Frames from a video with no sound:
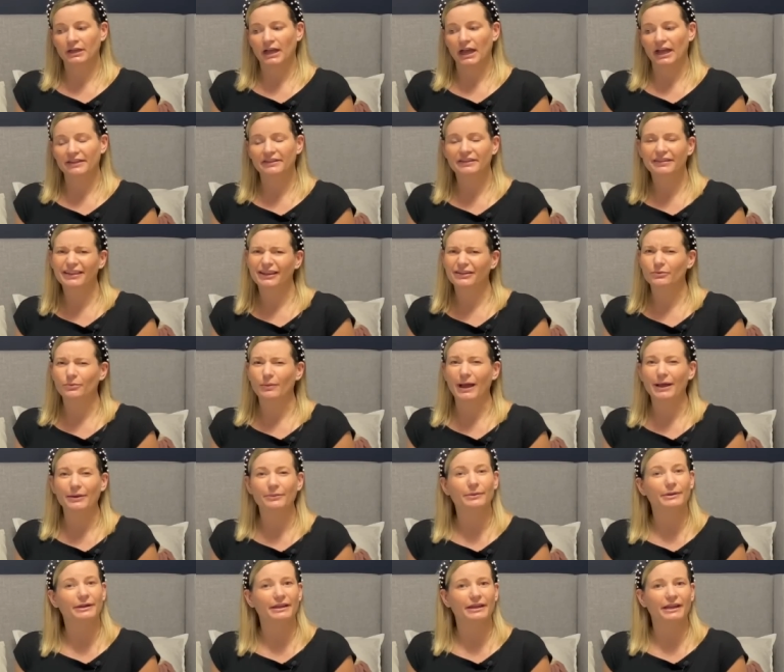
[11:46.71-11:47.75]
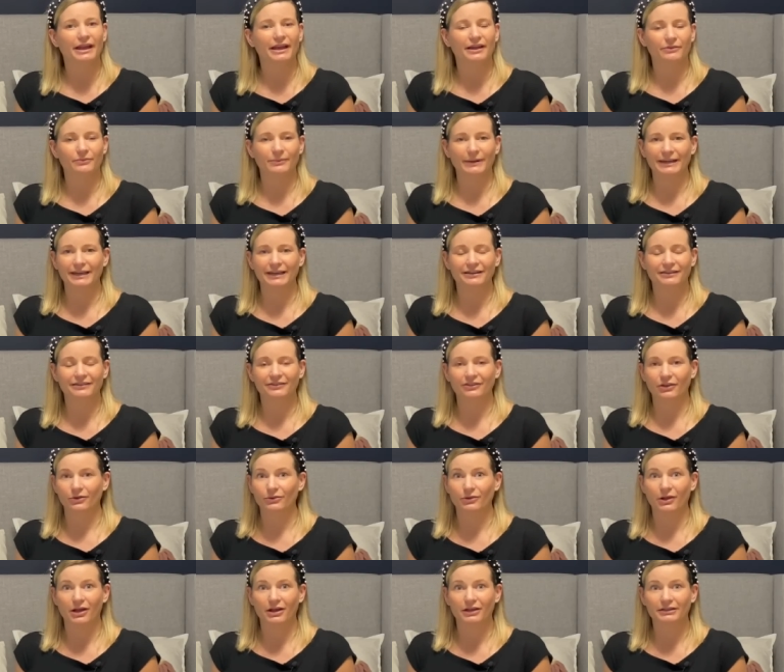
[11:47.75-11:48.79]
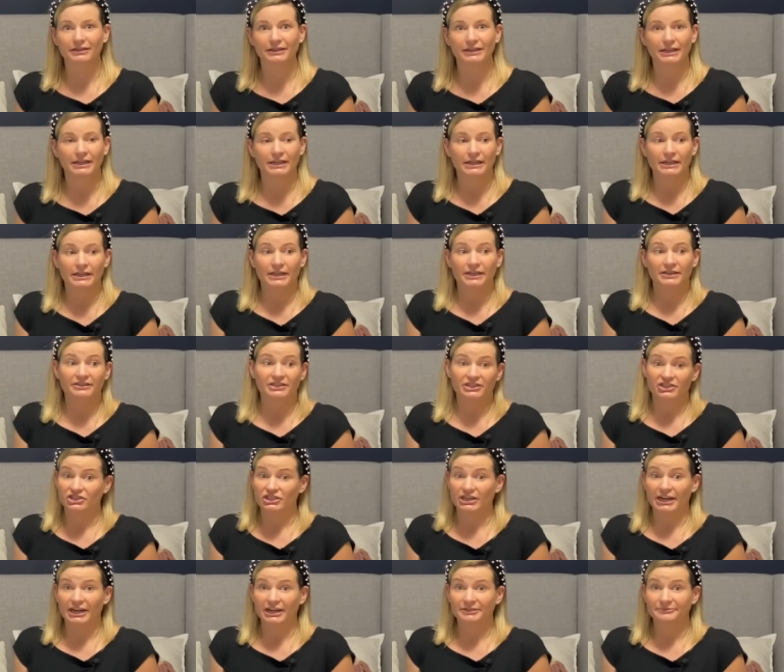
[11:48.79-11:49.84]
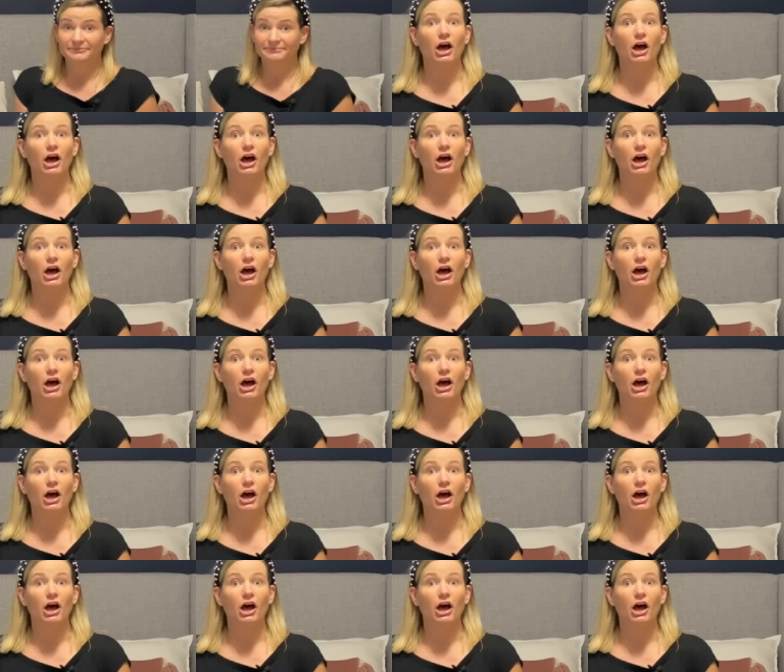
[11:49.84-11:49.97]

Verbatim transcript: I think that's why we had waited so long to share.